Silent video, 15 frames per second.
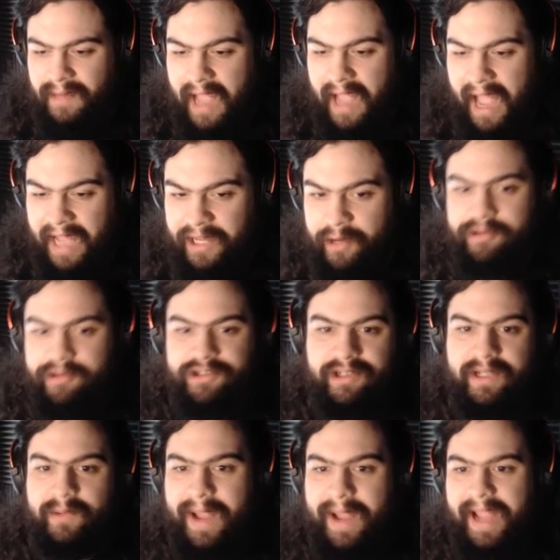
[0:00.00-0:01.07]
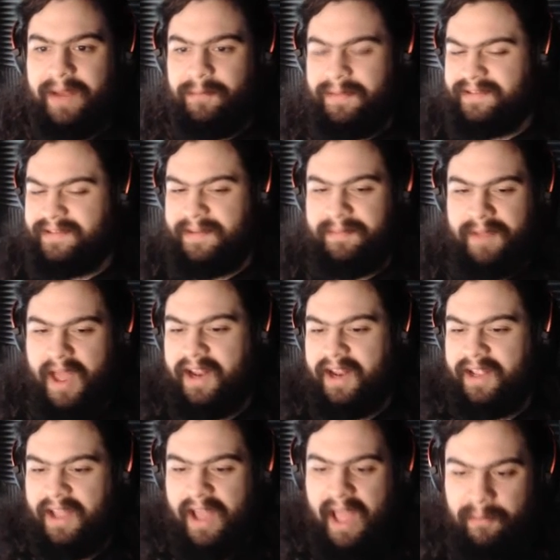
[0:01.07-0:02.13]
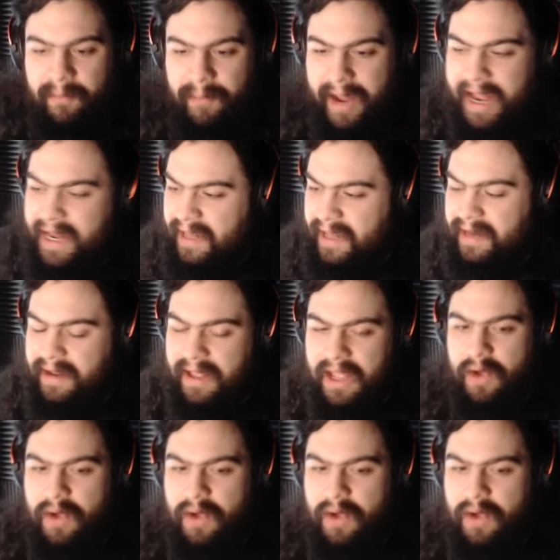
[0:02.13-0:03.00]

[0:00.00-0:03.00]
I usually wait. With Subnautica, I waited.